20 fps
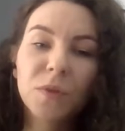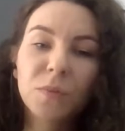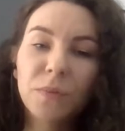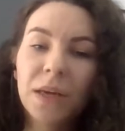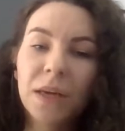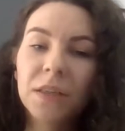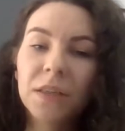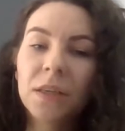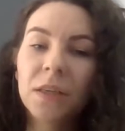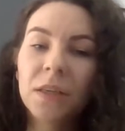
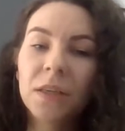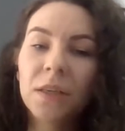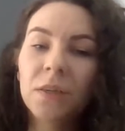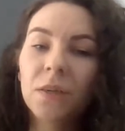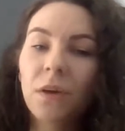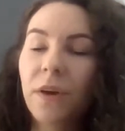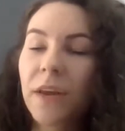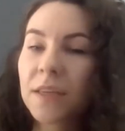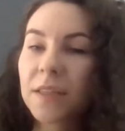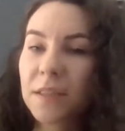practically
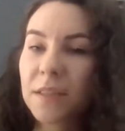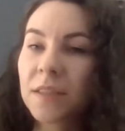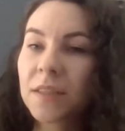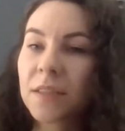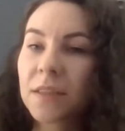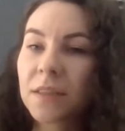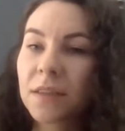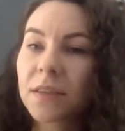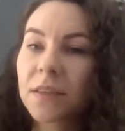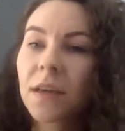
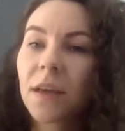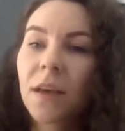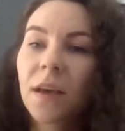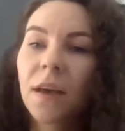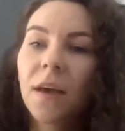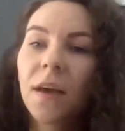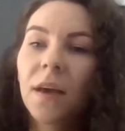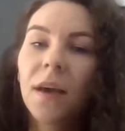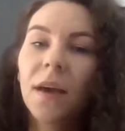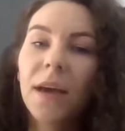non-existent,
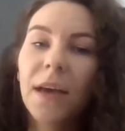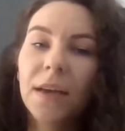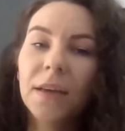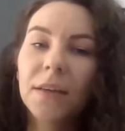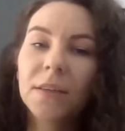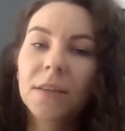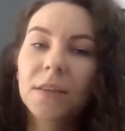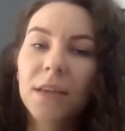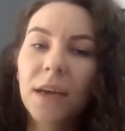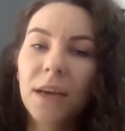
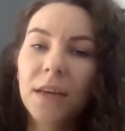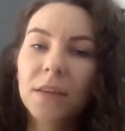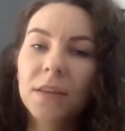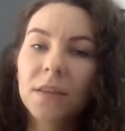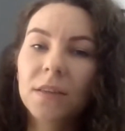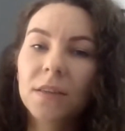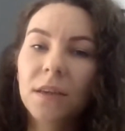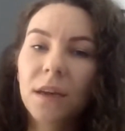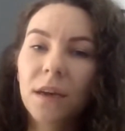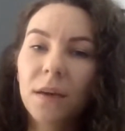and that
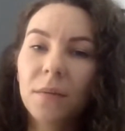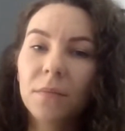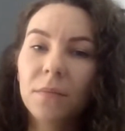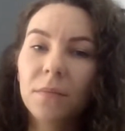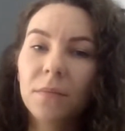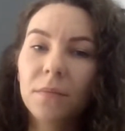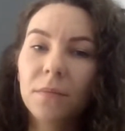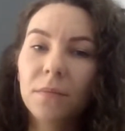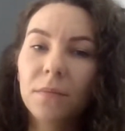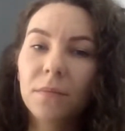
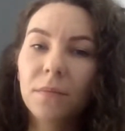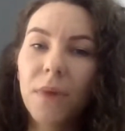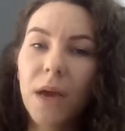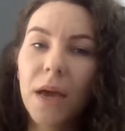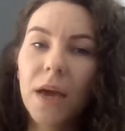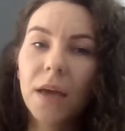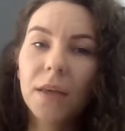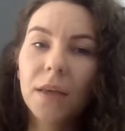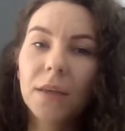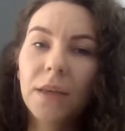
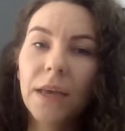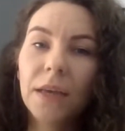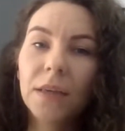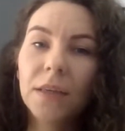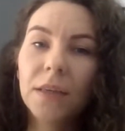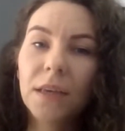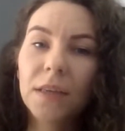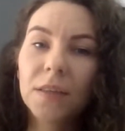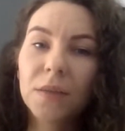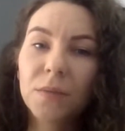
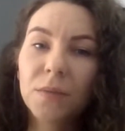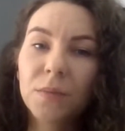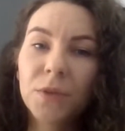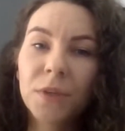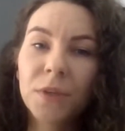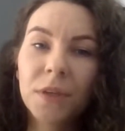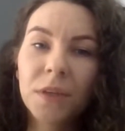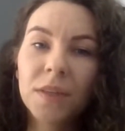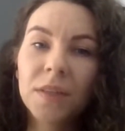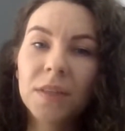the
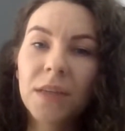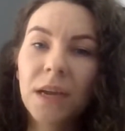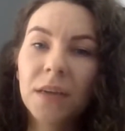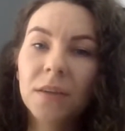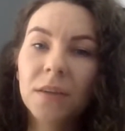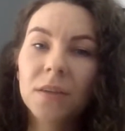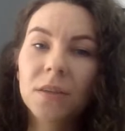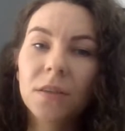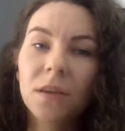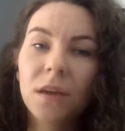assumption is
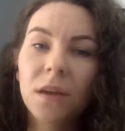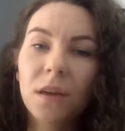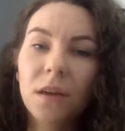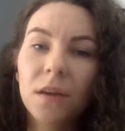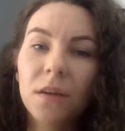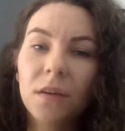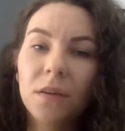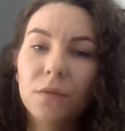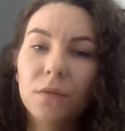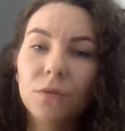that
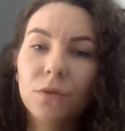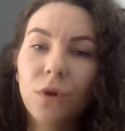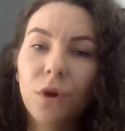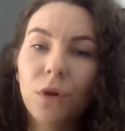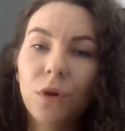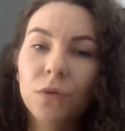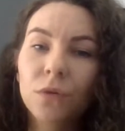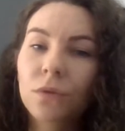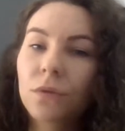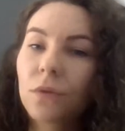
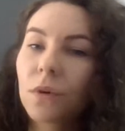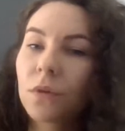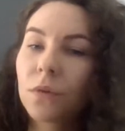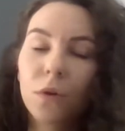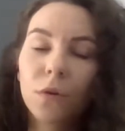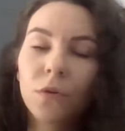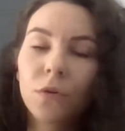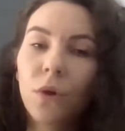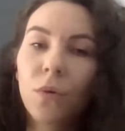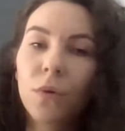no
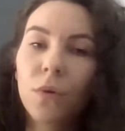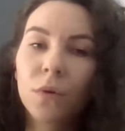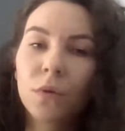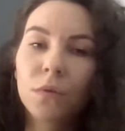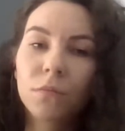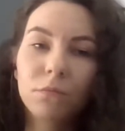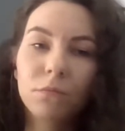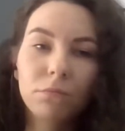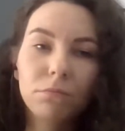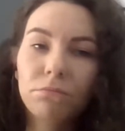one
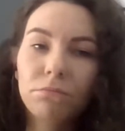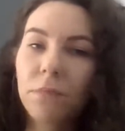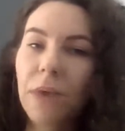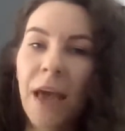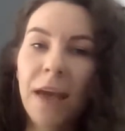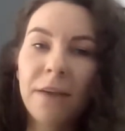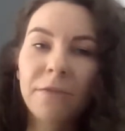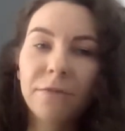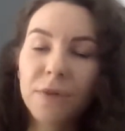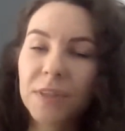
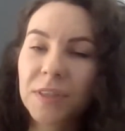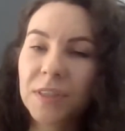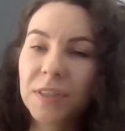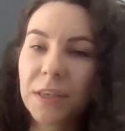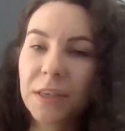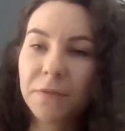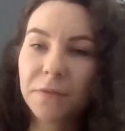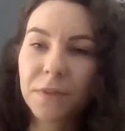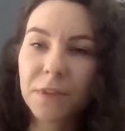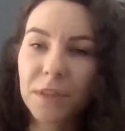have
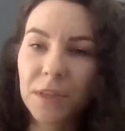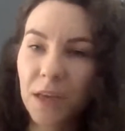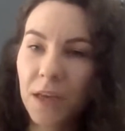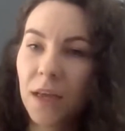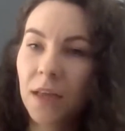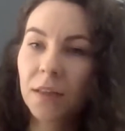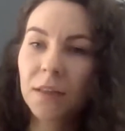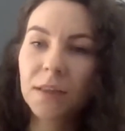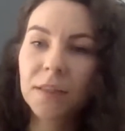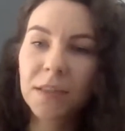received
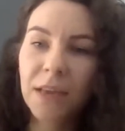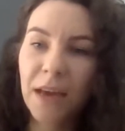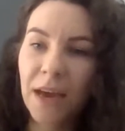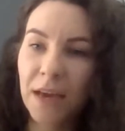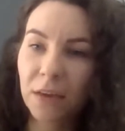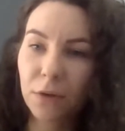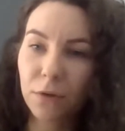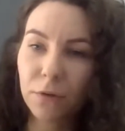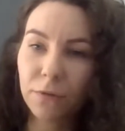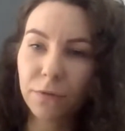this
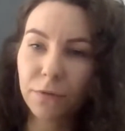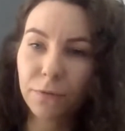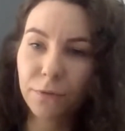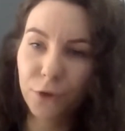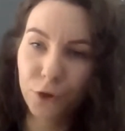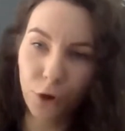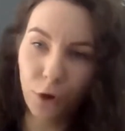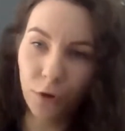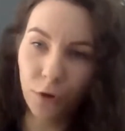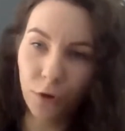kind of
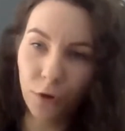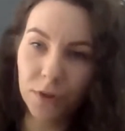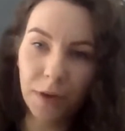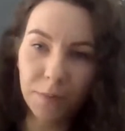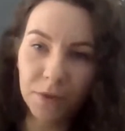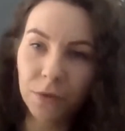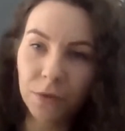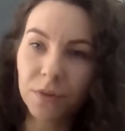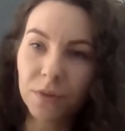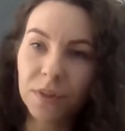shot,
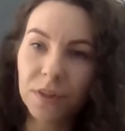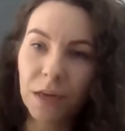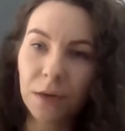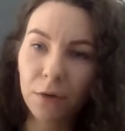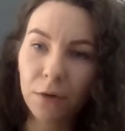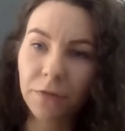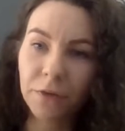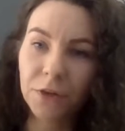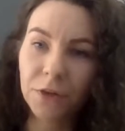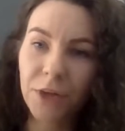so this
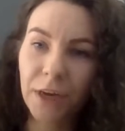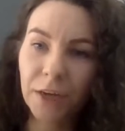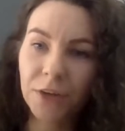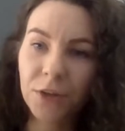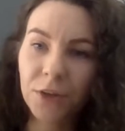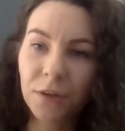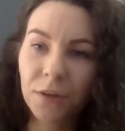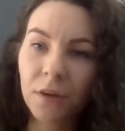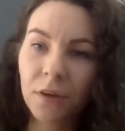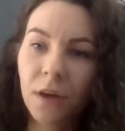kind of
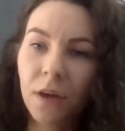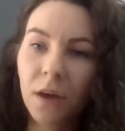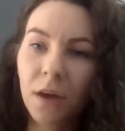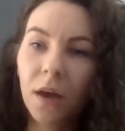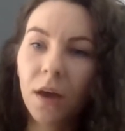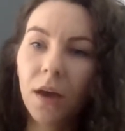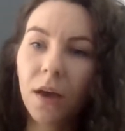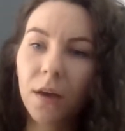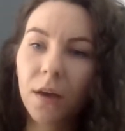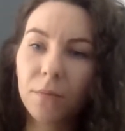injection
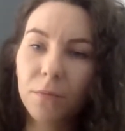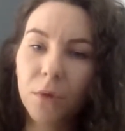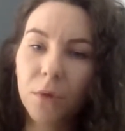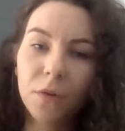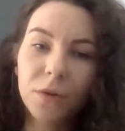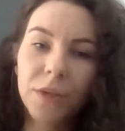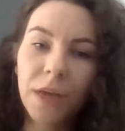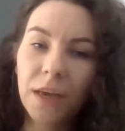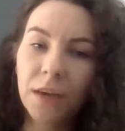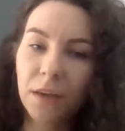
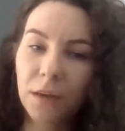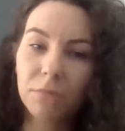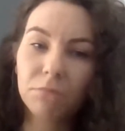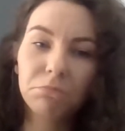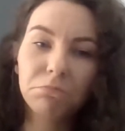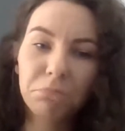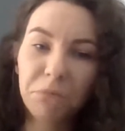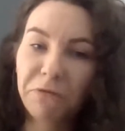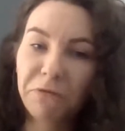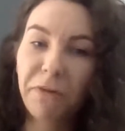containing
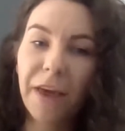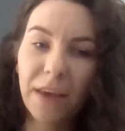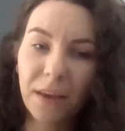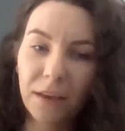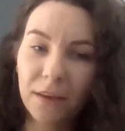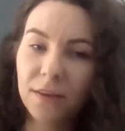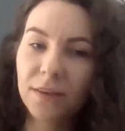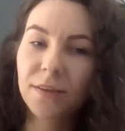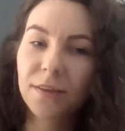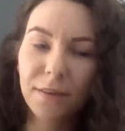
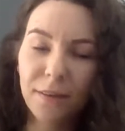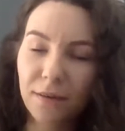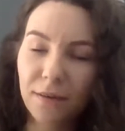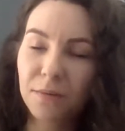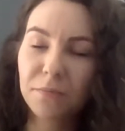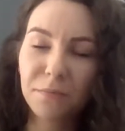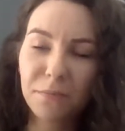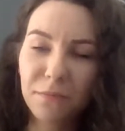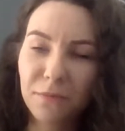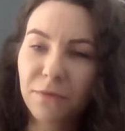fake
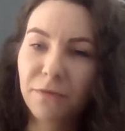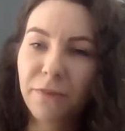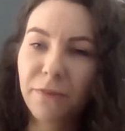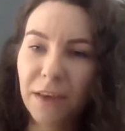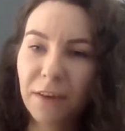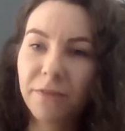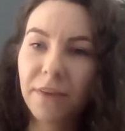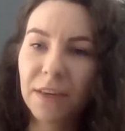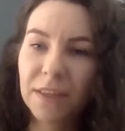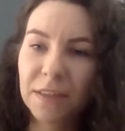
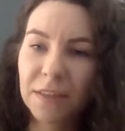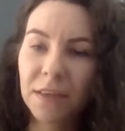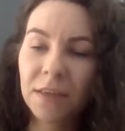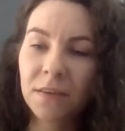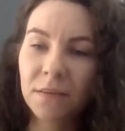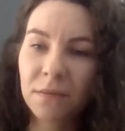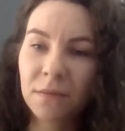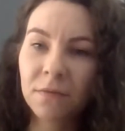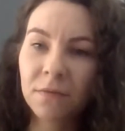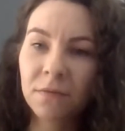vaccine.